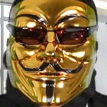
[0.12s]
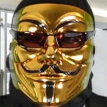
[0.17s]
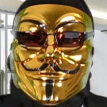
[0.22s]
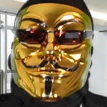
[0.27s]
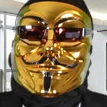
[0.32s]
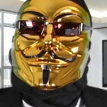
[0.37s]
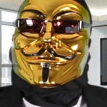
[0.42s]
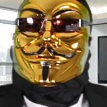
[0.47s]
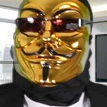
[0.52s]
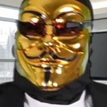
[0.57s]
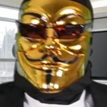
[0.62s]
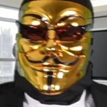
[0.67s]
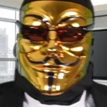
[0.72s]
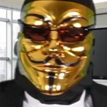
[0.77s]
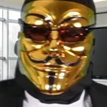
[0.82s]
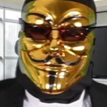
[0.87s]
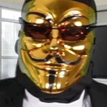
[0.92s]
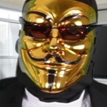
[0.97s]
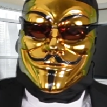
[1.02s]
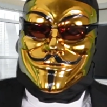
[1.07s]
You read the
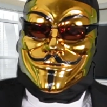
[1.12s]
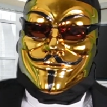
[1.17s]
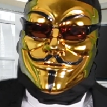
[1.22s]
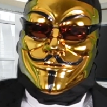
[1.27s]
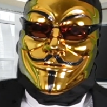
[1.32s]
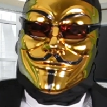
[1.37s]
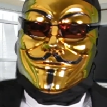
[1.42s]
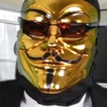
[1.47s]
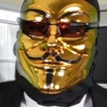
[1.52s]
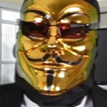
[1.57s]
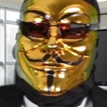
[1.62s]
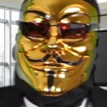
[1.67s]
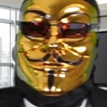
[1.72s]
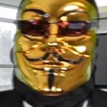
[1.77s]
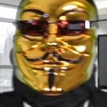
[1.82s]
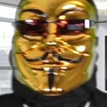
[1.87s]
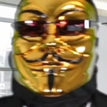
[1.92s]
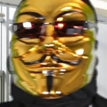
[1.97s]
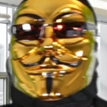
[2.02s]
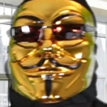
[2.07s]
title. You want to know
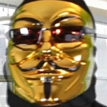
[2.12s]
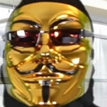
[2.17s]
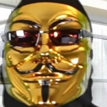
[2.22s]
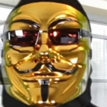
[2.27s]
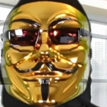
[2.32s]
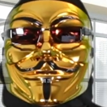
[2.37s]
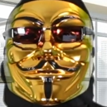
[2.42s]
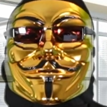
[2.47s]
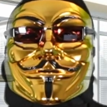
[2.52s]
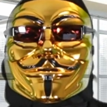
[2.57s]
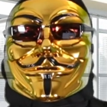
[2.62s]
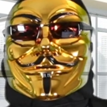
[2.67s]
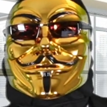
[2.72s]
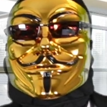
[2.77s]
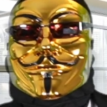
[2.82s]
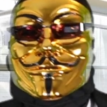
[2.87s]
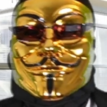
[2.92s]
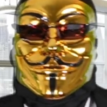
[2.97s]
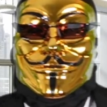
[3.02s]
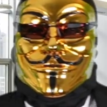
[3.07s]
how to save
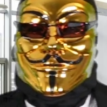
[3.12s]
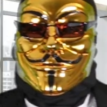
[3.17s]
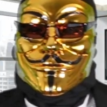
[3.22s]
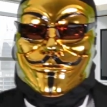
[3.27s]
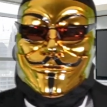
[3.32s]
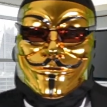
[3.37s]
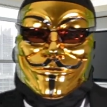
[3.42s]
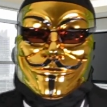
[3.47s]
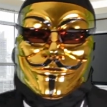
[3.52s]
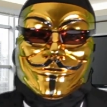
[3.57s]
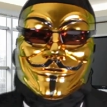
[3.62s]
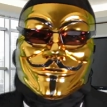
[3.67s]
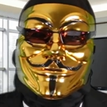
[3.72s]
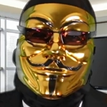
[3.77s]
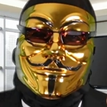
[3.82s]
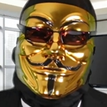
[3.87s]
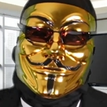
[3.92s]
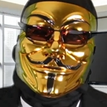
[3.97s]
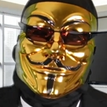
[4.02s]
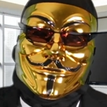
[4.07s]
£10,000
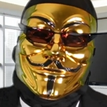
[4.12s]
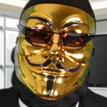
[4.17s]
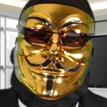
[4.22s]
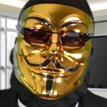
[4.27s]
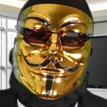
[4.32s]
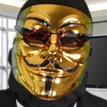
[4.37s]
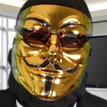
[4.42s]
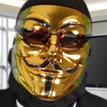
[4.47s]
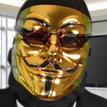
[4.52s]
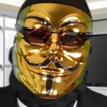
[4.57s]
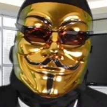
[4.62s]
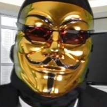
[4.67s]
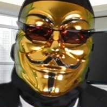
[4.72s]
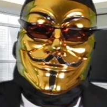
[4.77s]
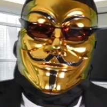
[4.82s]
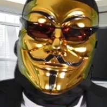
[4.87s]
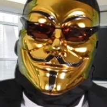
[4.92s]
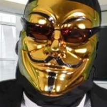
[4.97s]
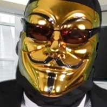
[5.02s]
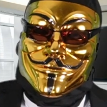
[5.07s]
so fast it
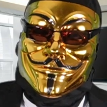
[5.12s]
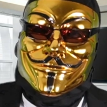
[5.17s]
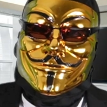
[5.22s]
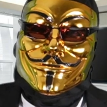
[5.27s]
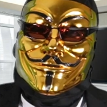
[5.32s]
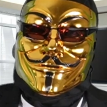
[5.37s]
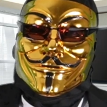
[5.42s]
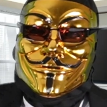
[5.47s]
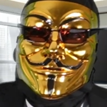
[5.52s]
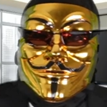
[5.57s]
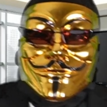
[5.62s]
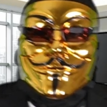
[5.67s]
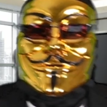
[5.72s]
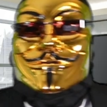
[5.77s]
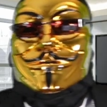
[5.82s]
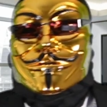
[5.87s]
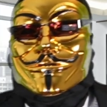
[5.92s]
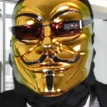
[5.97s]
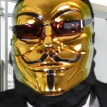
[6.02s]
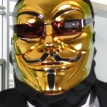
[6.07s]
feels illegal, like
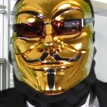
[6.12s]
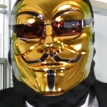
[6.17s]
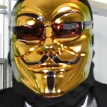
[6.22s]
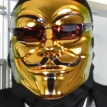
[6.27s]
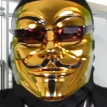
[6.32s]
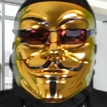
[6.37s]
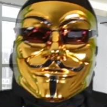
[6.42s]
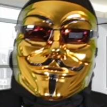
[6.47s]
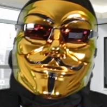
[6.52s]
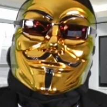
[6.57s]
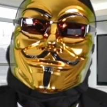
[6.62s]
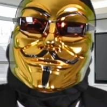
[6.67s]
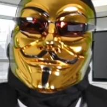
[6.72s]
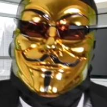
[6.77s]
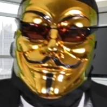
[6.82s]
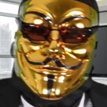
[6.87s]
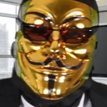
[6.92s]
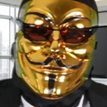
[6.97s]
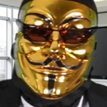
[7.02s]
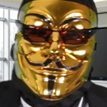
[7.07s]
I do each and every
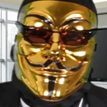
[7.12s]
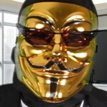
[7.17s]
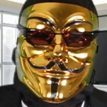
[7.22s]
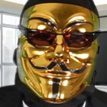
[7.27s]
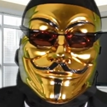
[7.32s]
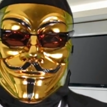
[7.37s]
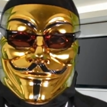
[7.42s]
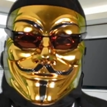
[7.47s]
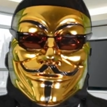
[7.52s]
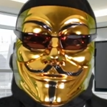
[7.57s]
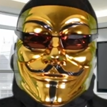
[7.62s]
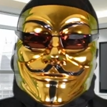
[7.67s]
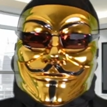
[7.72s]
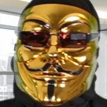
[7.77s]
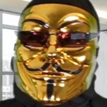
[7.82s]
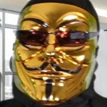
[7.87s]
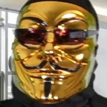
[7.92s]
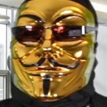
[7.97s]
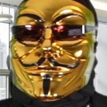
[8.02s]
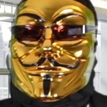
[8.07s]
single year. And
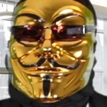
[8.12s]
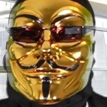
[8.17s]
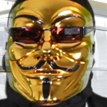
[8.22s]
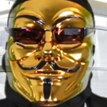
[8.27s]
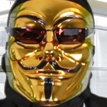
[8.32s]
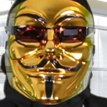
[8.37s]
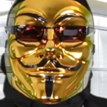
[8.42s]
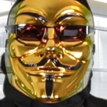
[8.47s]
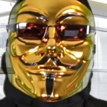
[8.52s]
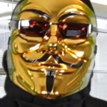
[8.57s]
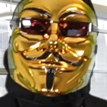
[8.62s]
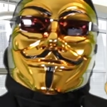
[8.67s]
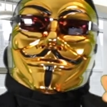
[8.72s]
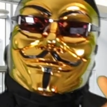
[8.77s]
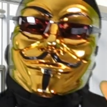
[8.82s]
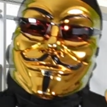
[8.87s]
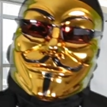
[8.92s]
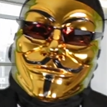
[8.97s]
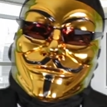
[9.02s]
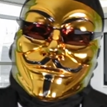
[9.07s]
I'm going to show you how
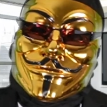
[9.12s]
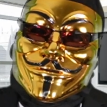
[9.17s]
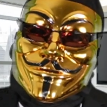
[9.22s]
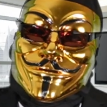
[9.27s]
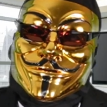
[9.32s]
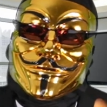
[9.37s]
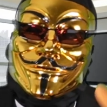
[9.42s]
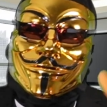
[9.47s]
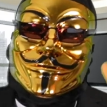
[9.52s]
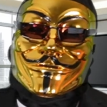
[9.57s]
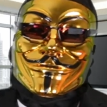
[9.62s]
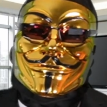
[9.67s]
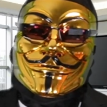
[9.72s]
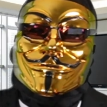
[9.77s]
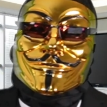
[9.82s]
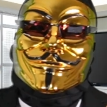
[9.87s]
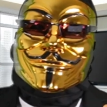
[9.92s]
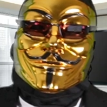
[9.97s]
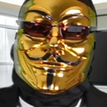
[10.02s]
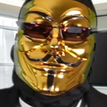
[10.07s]
you can
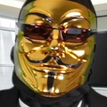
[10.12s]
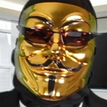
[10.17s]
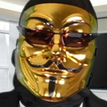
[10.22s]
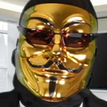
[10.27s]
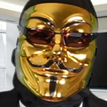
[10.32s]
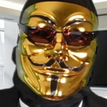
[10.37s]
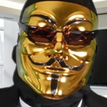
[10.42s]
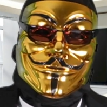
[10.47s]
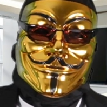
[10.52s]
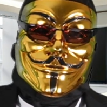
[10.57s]
do that too.